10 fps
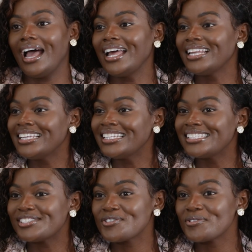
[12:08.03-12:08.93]
I
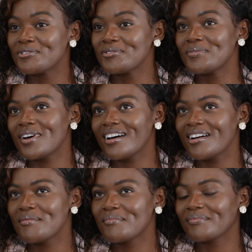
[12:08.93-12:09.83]
need to
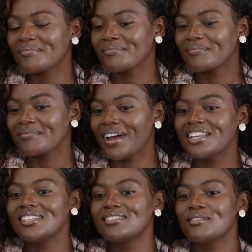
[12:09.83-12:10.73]

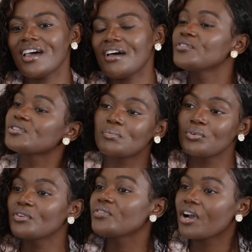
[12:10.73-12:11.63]
have the
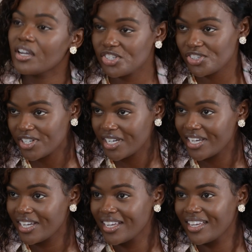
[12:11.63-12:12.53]
support of the
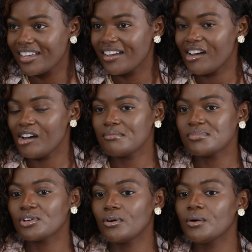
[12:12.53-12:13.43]
country,
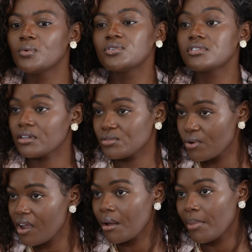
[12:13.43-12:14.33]
so I will start
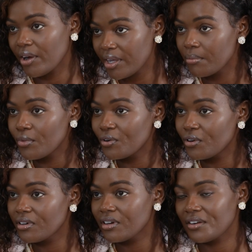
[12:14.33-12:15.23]
talking about it
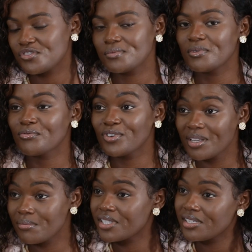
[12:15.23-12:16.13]
more. I've just been
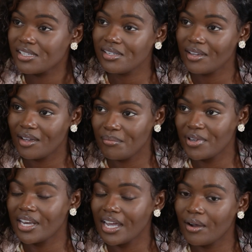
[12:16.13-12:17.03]
really busy,
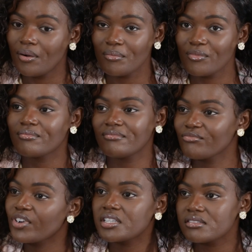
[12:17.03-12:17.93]
but now I'm
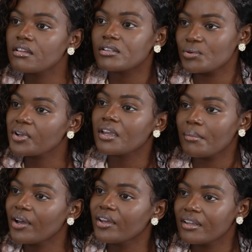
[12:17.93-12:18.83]
ready to start talking
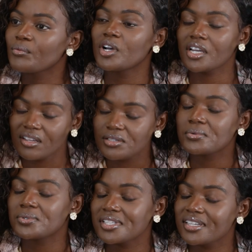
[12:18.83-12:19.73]
about it and working
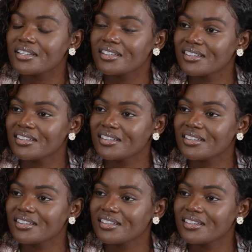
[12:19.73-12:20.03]
towards it.